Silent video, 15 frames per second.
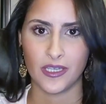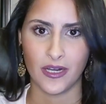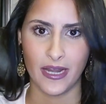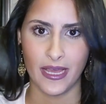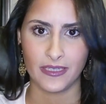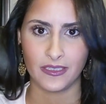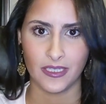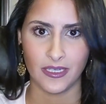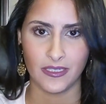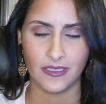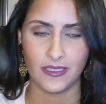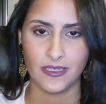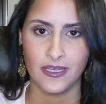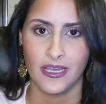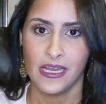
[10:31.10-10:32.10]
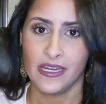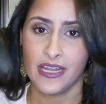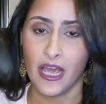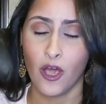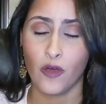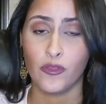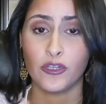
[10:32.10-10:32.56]
connected.
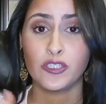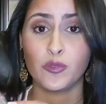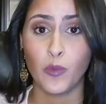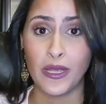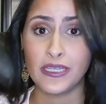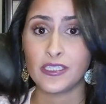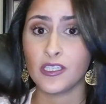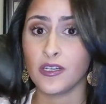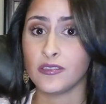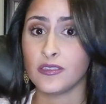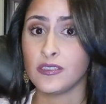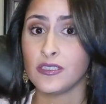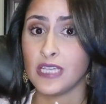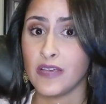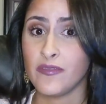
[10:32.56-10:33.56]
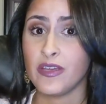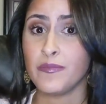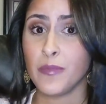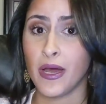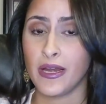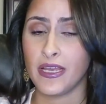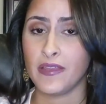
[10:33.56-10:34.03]
Now, there's ways on saving
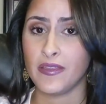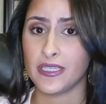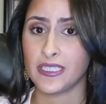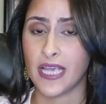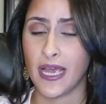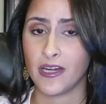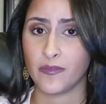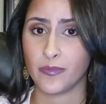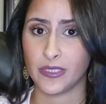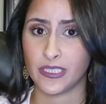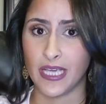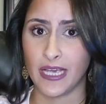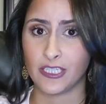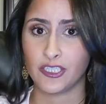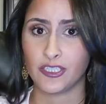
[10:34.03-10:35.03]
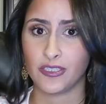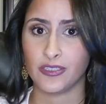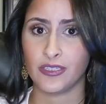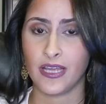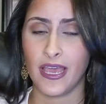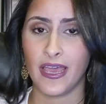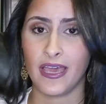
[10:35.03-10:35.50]
money in this kind of
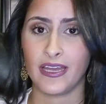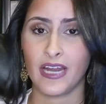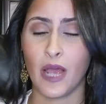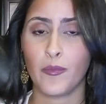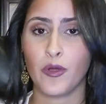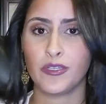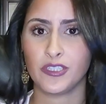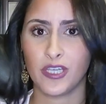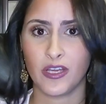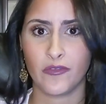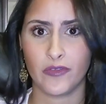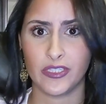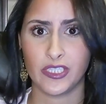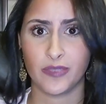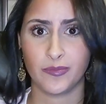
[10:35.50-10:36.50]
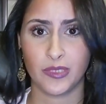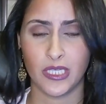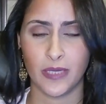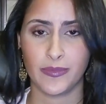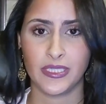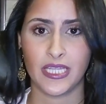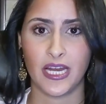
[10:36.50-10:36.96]
protection, and I'm going to give you some
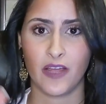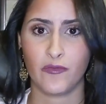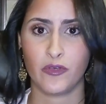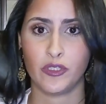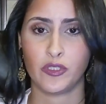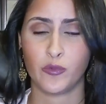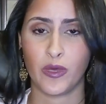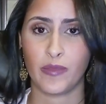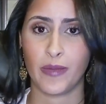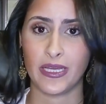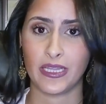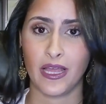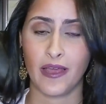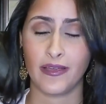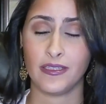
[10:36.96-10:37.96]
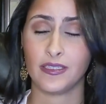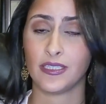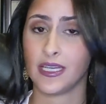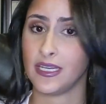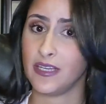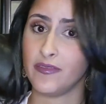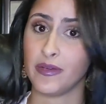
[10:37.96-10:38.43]
tips that I've used with my clients
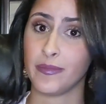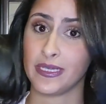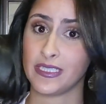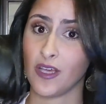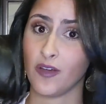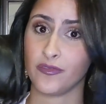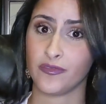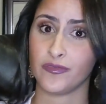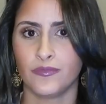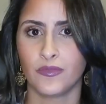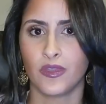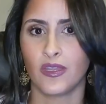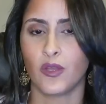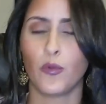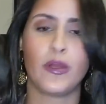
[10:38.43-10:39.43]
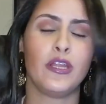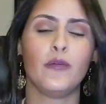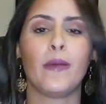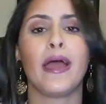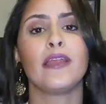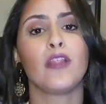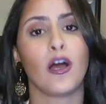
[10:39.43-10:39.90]
and even myself. When you
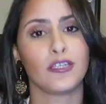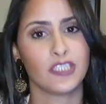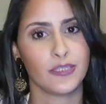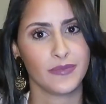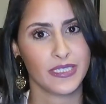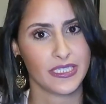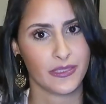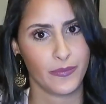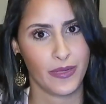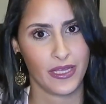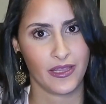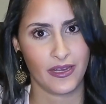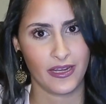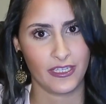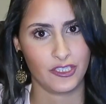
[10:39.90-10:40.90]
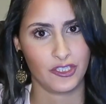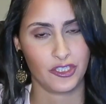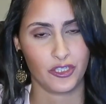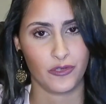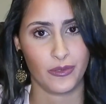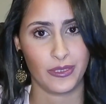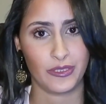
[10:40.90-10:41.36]
buy long-term disability
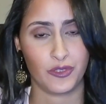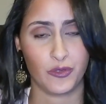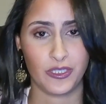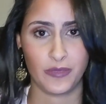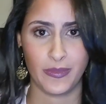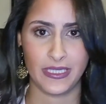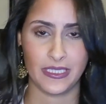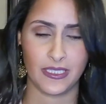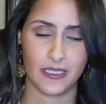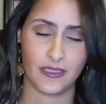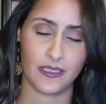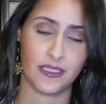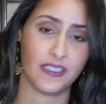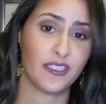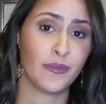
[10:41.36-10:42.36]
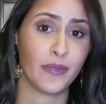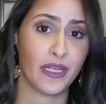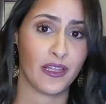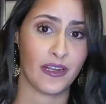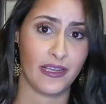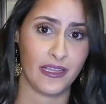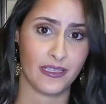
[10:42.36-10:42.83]
insurance, which means that the
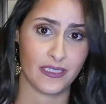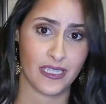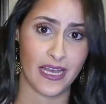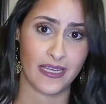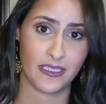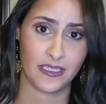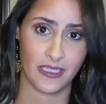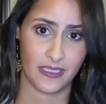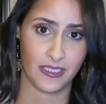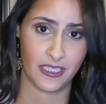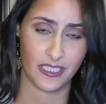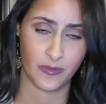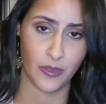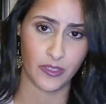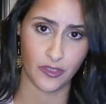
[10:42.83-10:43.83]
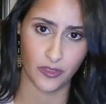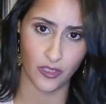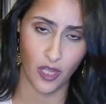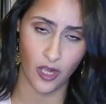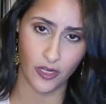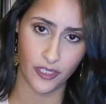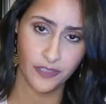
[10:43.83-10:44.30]
disability is lasting 6 months or
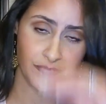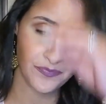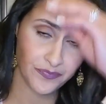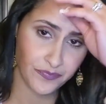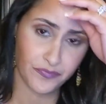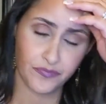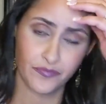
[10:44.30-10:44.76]
longer,